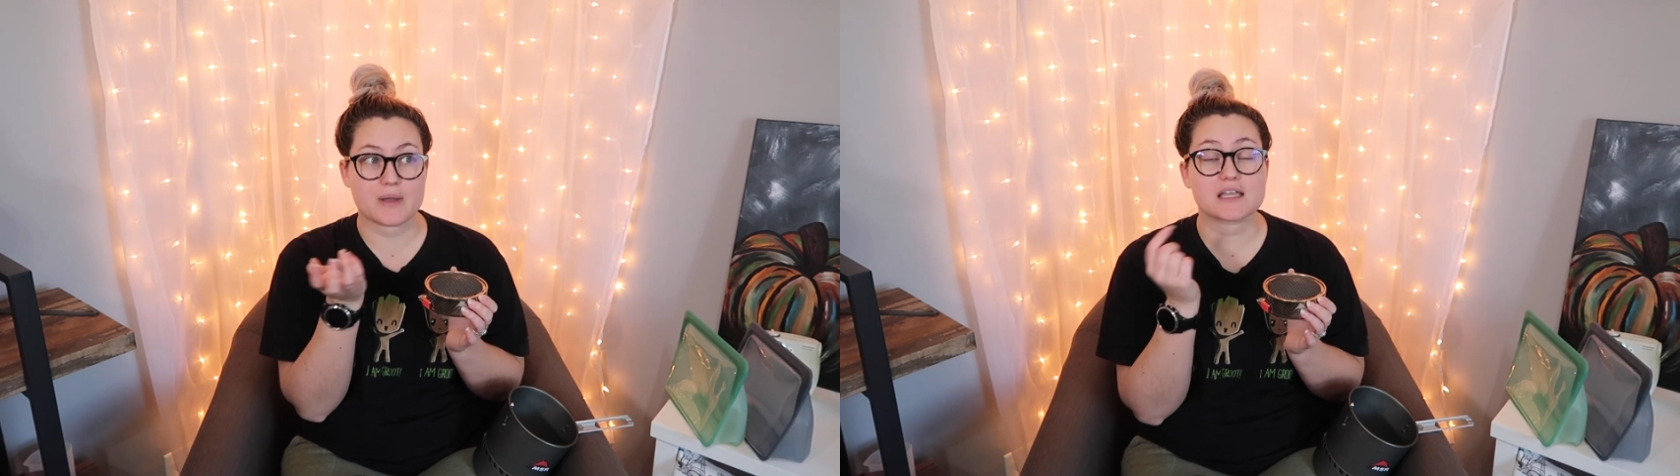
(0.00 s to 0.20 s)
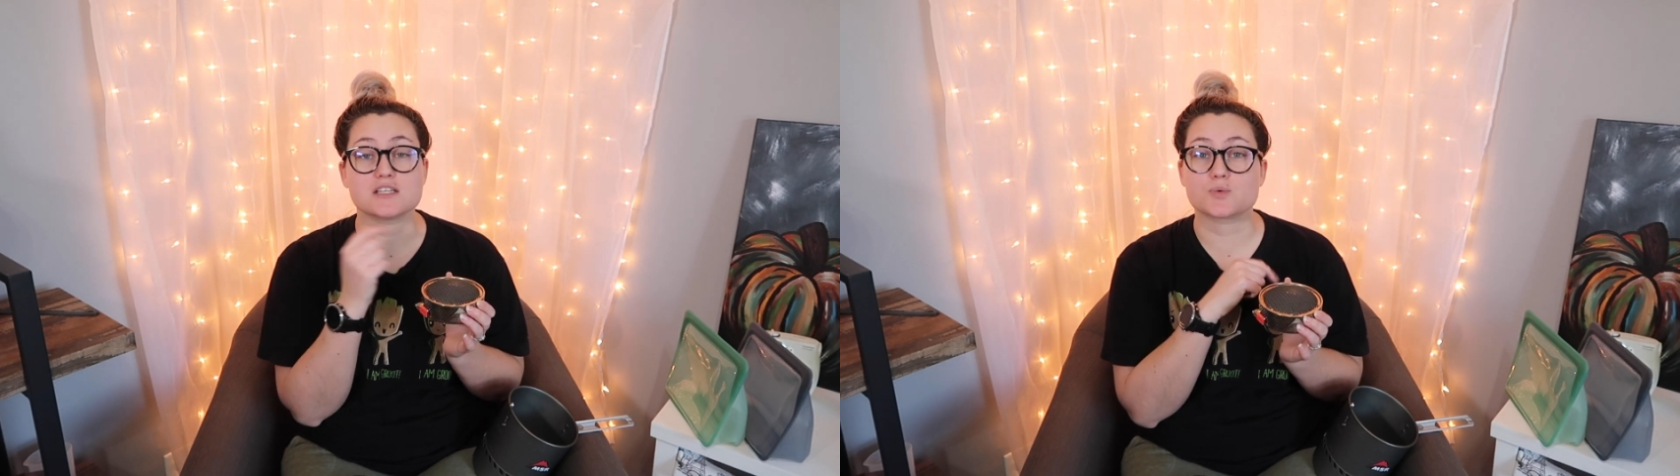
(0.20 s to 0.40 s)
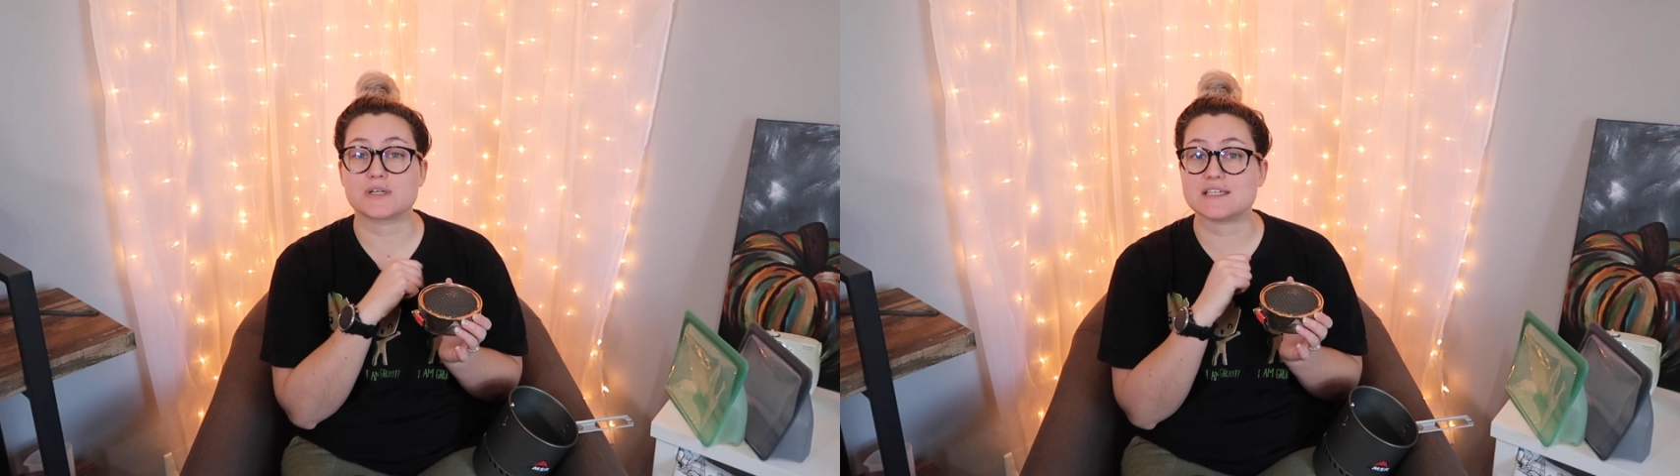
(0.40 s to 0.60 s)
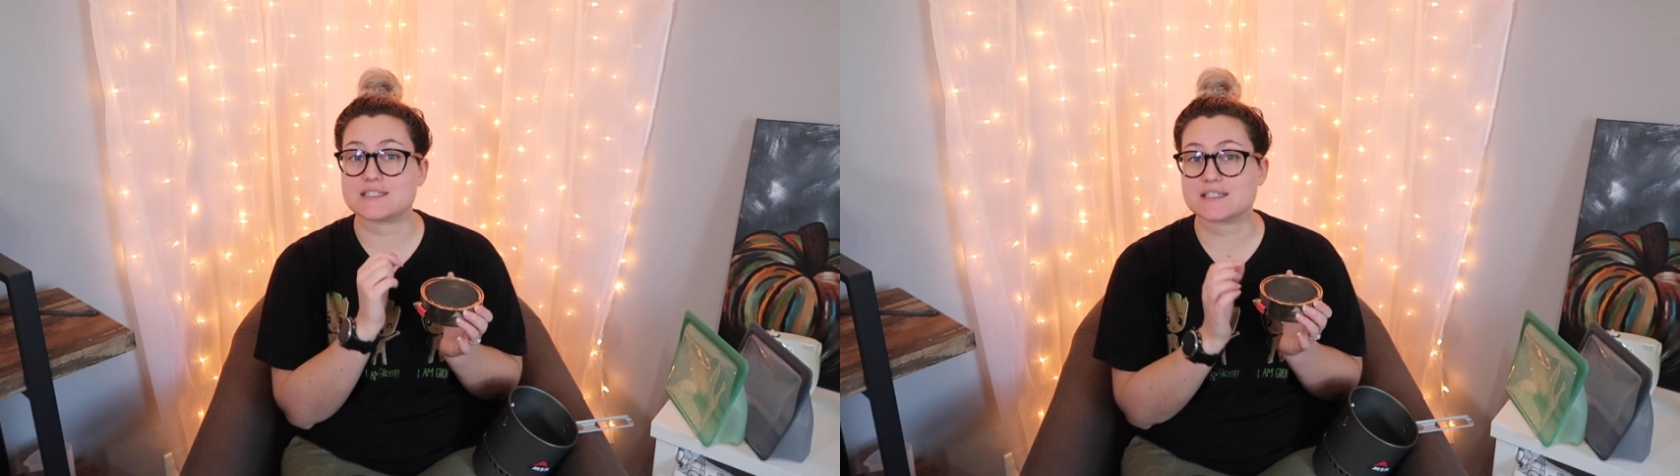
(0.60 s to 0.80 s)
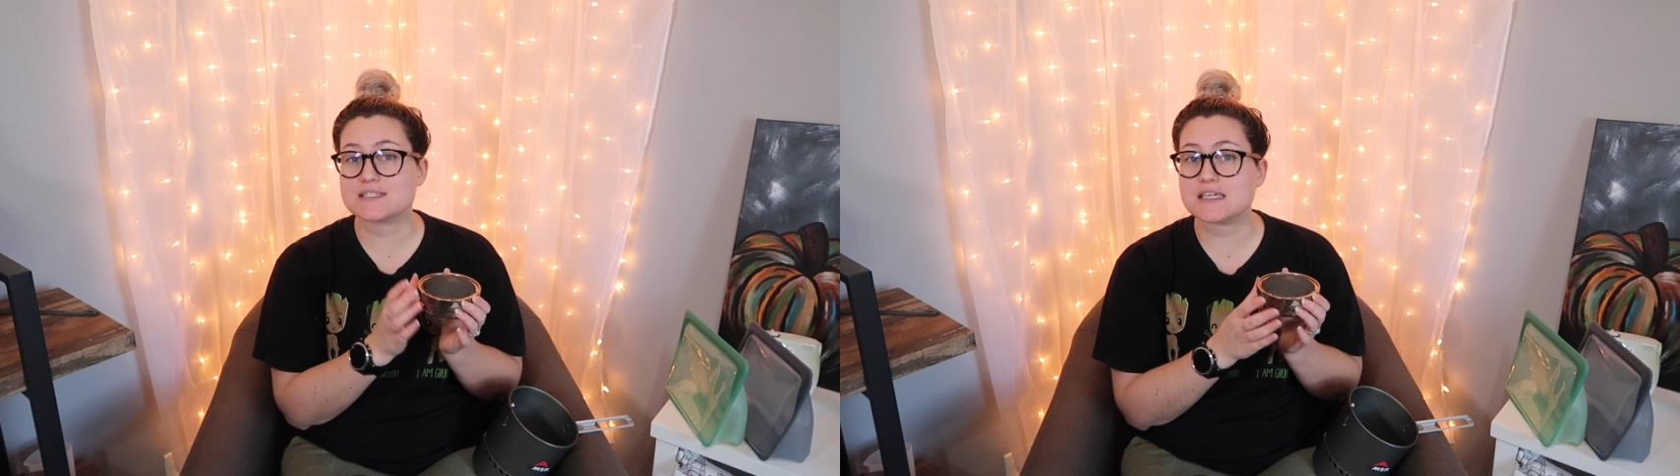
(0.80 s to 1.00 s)
back in
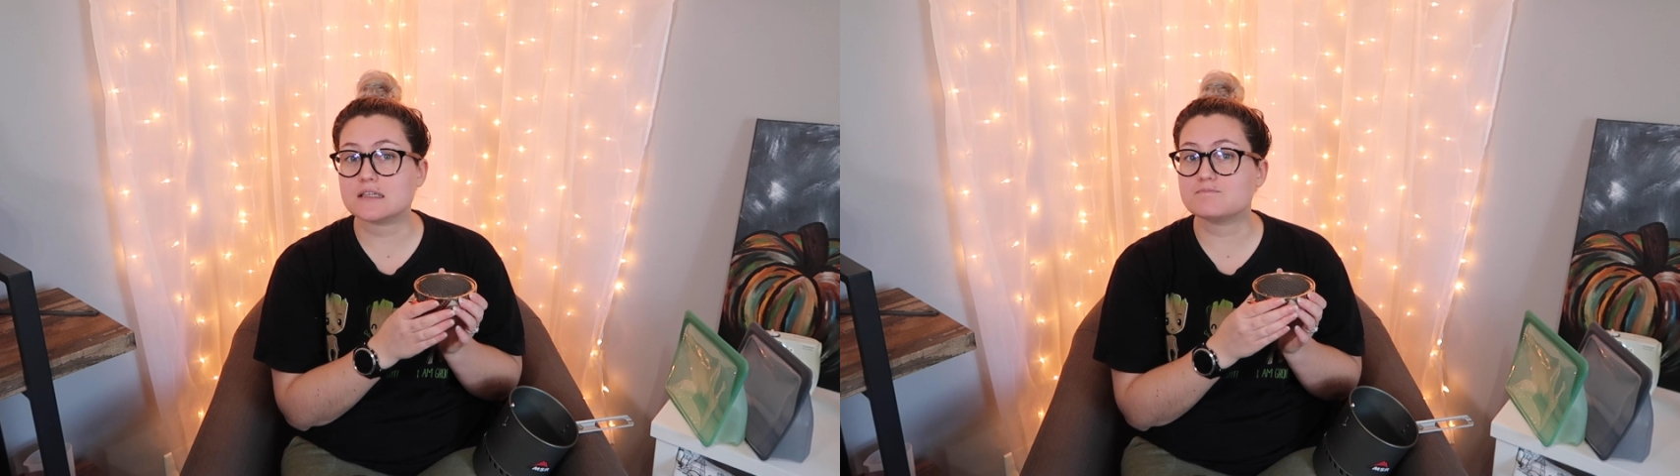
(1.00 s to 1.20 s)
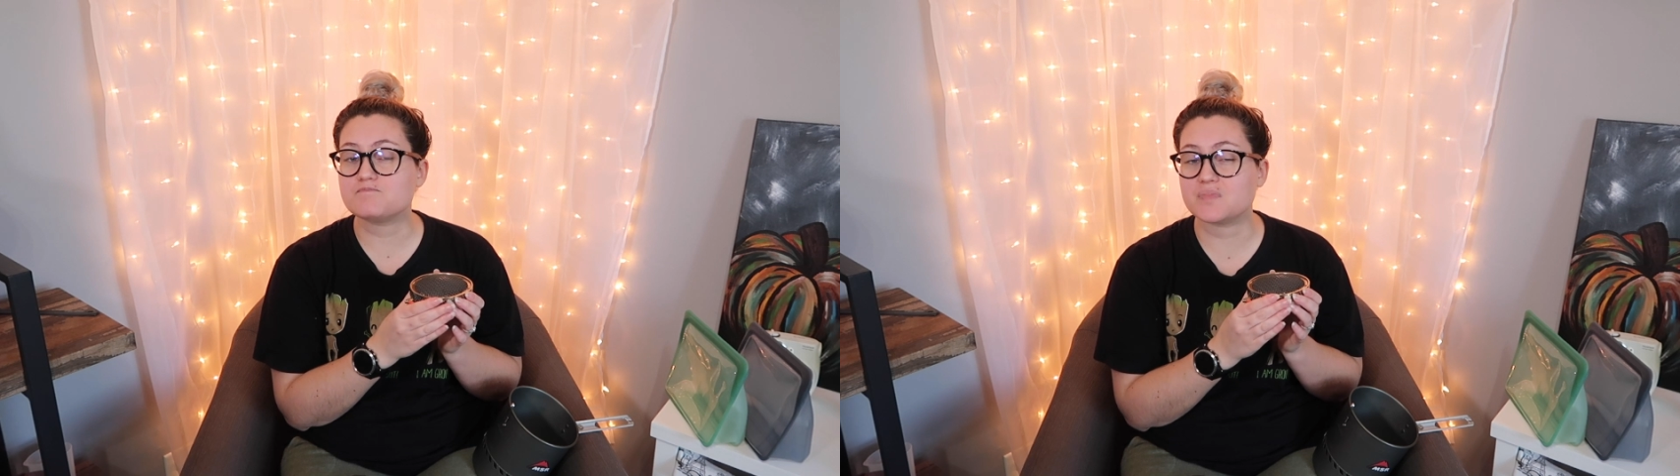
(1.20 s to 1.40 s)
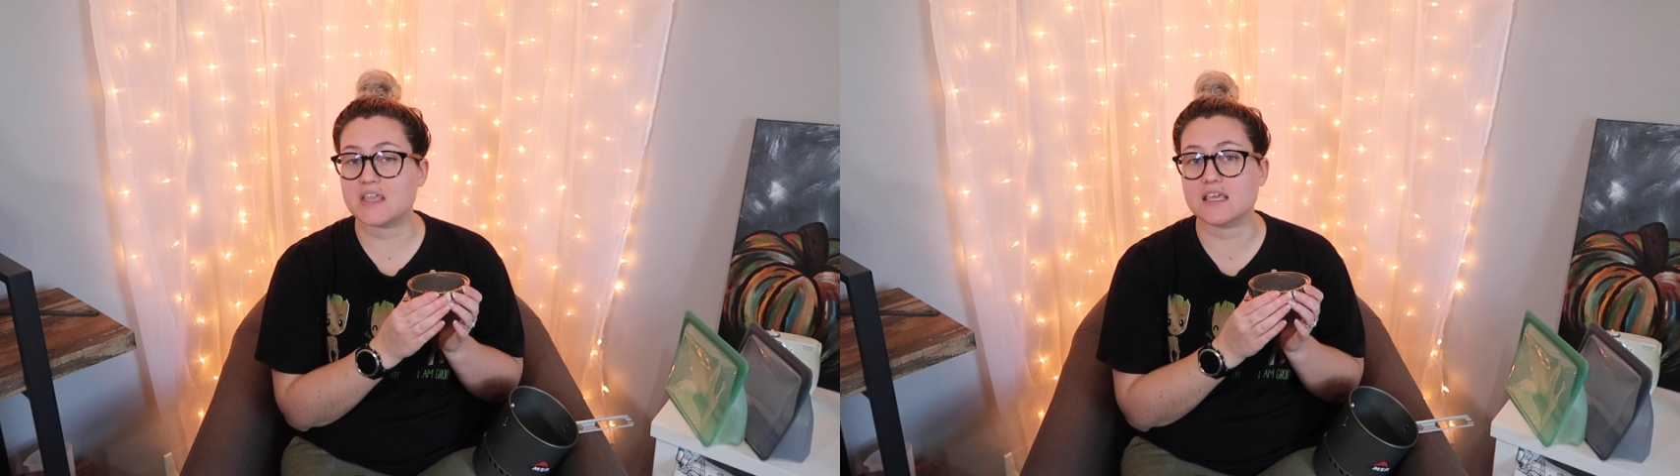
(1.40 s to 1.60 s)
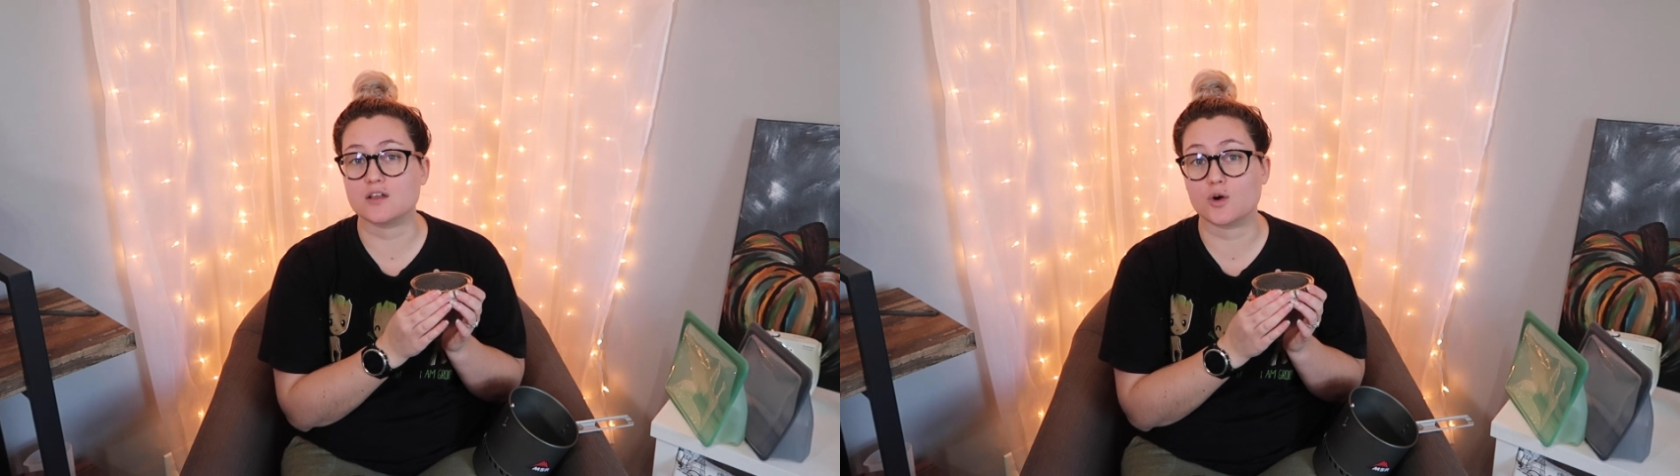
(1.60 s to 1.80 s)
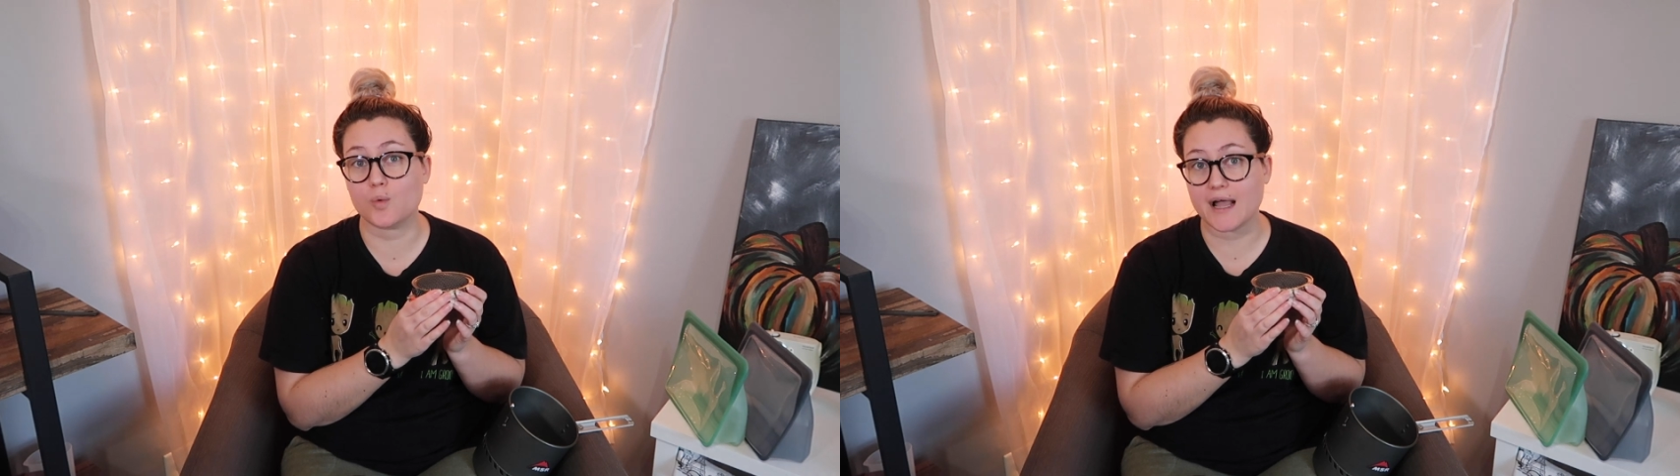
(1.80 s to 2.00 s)
2016
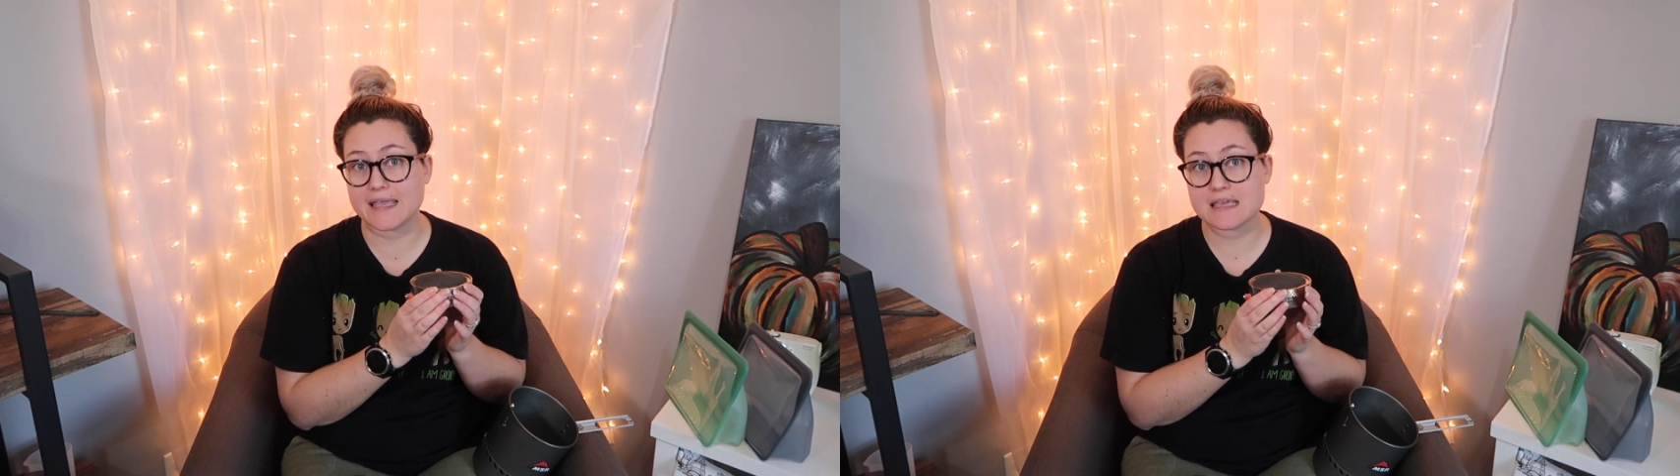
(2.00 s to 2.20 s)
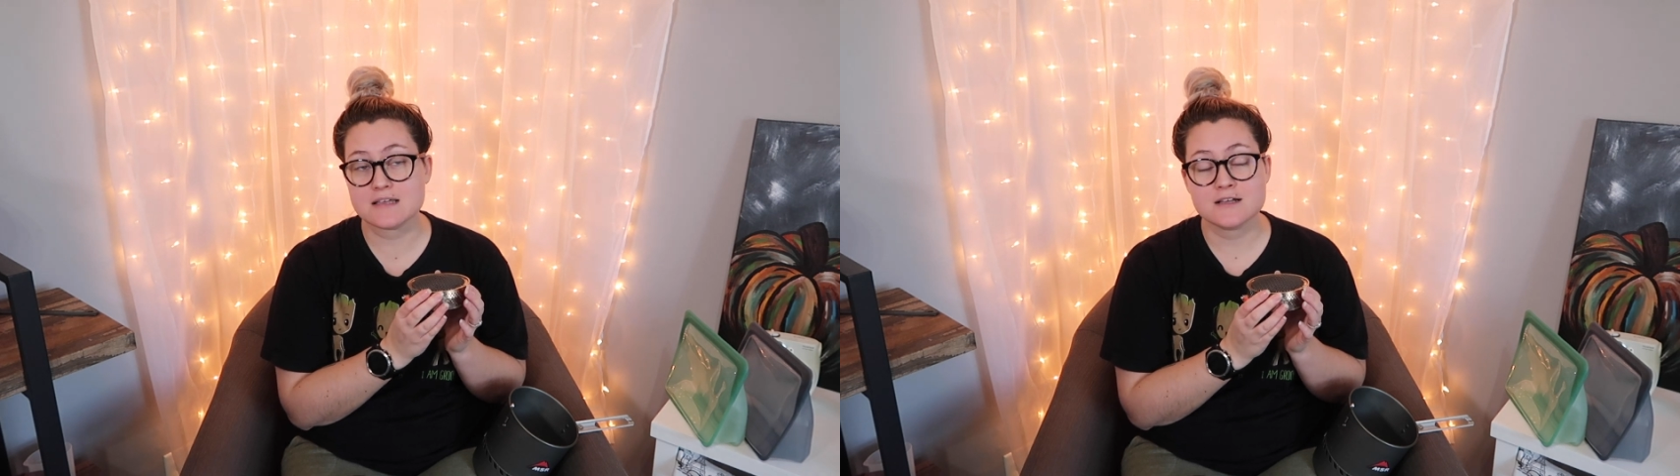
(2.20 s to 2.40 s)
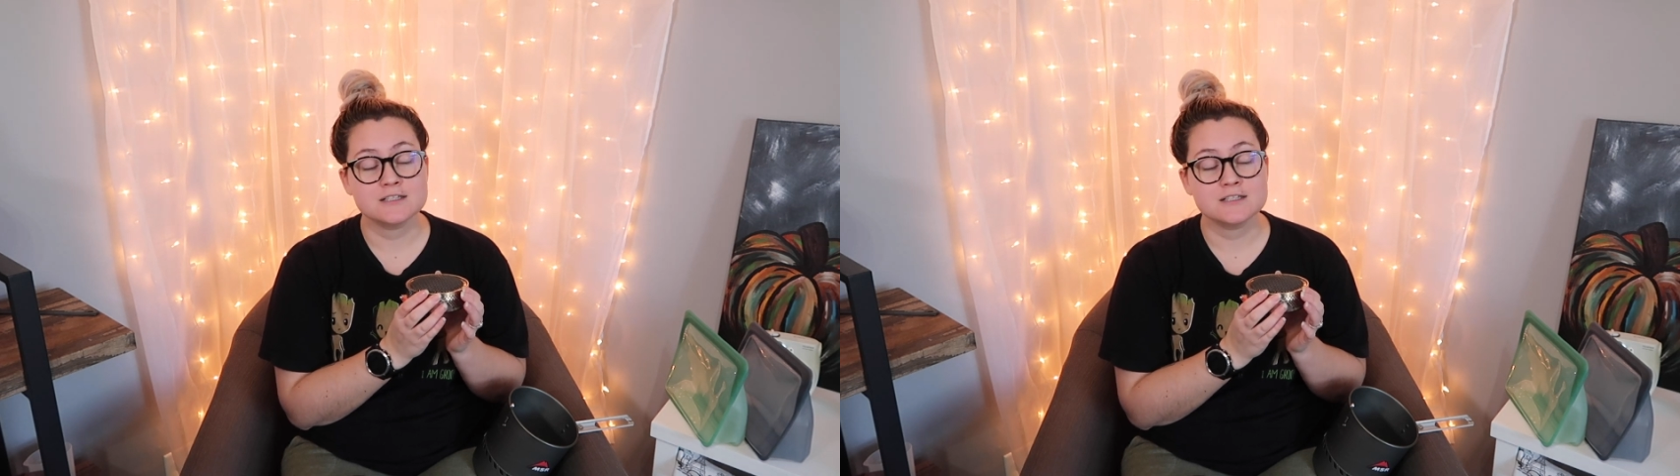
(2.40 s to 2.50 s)
in Hawaii.